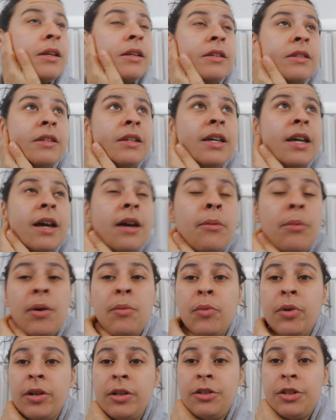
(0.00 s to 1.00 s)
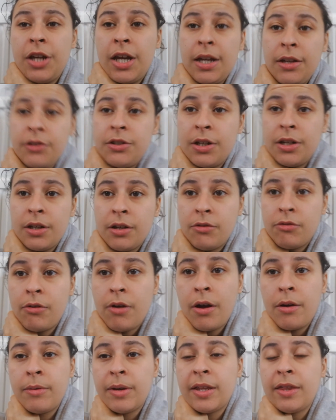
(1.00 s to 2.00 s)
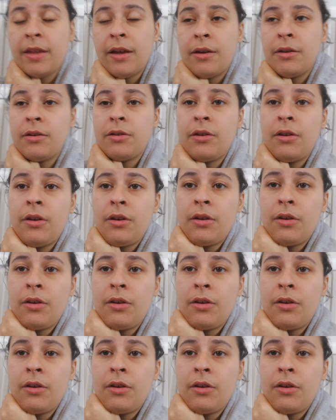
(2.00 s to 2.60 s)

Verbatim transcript: So yeah, when we're changing and growing, then,